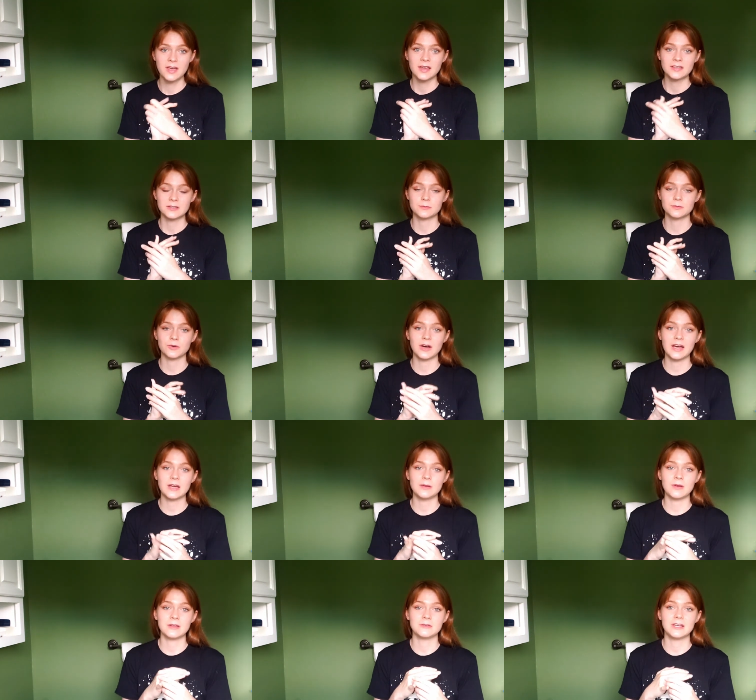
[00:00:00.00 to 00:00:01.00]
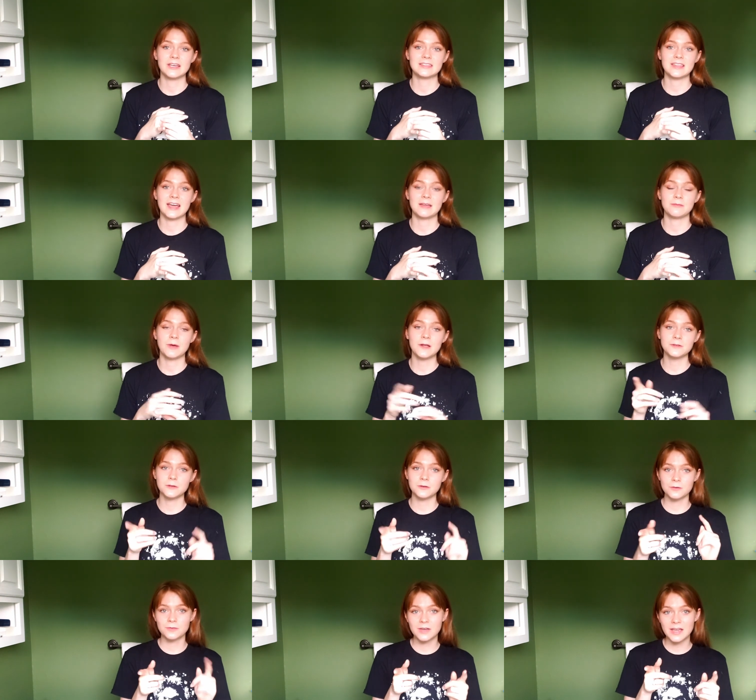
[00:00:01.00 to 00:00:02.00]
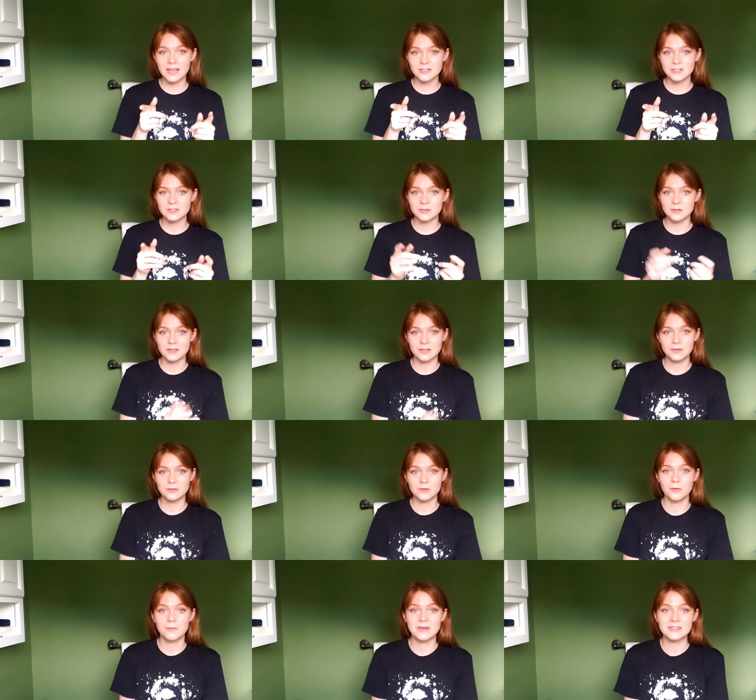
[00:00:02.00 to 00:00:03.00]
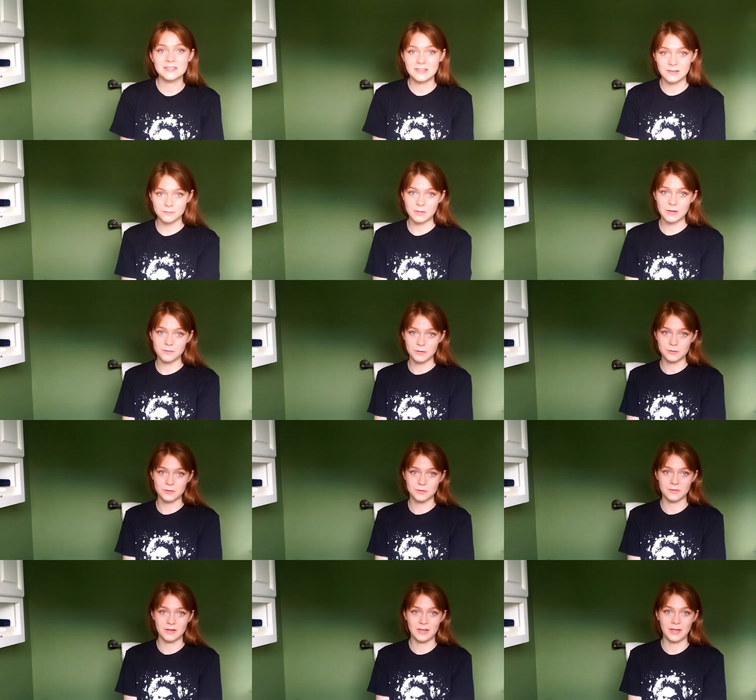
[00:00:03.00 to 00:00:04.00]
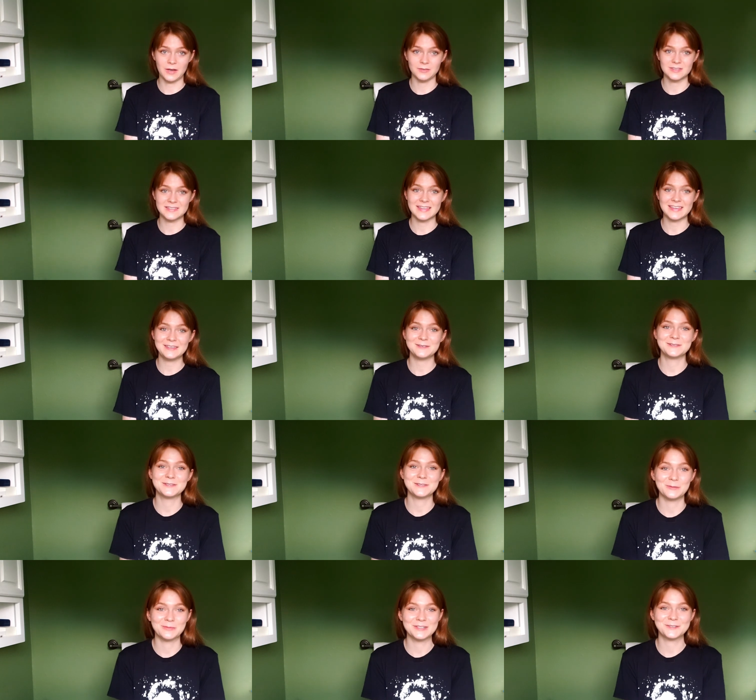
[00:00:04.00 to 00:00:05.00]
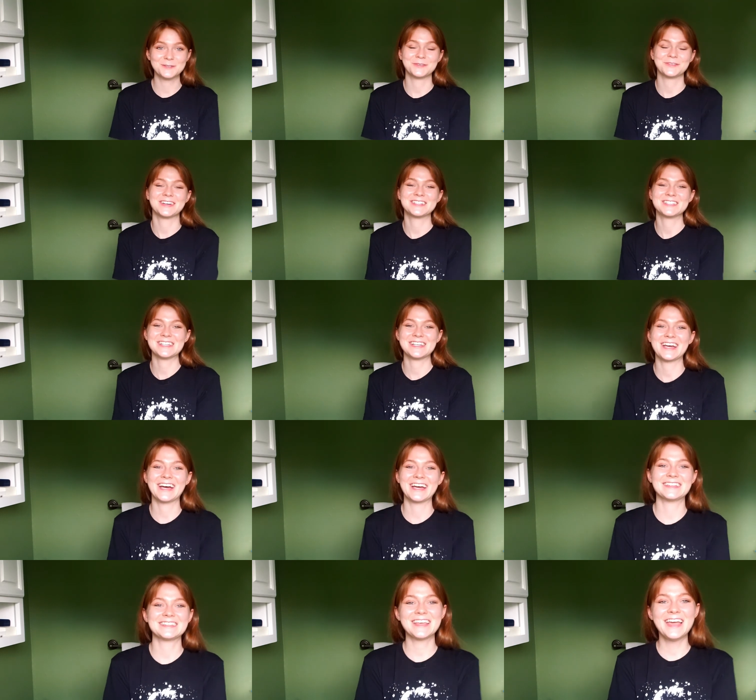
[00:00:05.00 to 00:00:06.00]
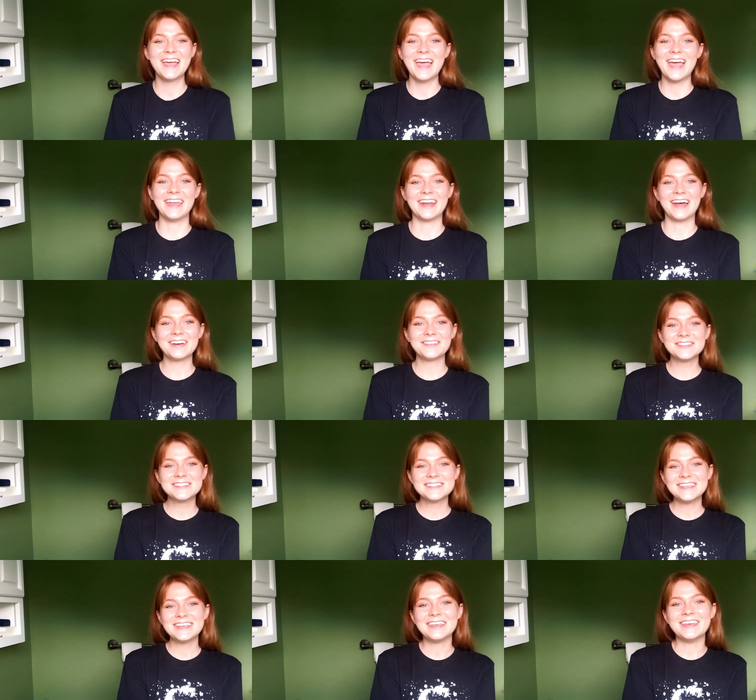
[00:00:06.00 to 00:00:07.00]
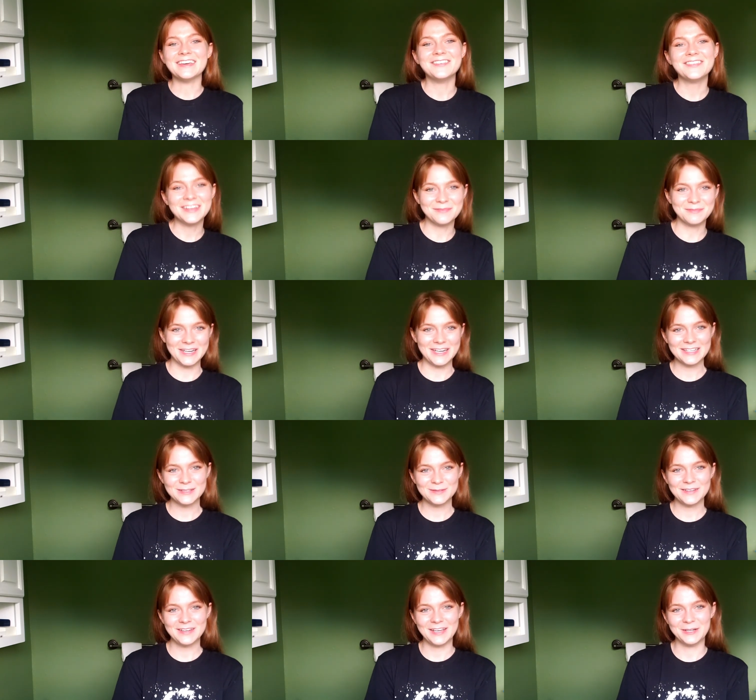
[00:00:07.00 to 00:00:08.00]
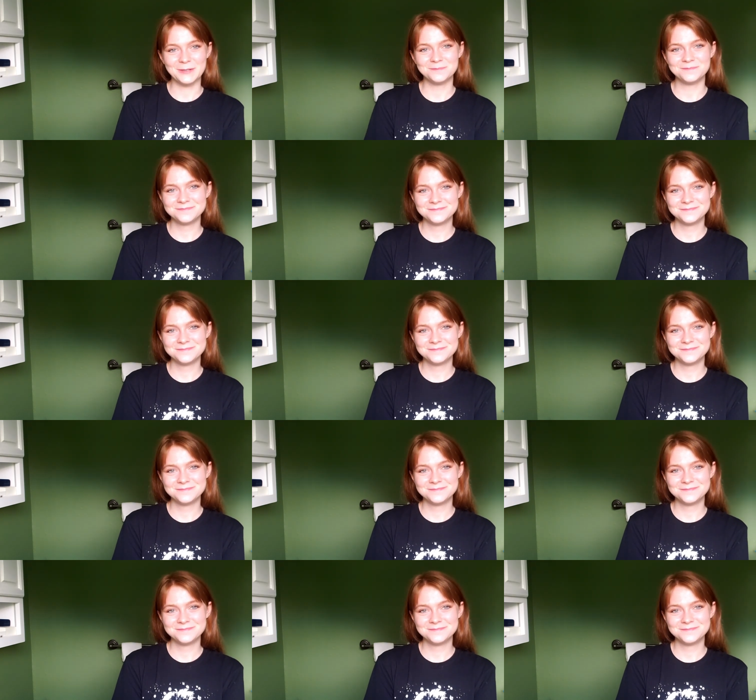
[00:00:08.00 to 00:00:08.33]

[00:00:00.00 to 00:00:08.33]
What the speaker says: Subscribe and hit that bell notification so that you don't miss any of my future videos. Thank you so much for watching, guys, and I will see you in my next video.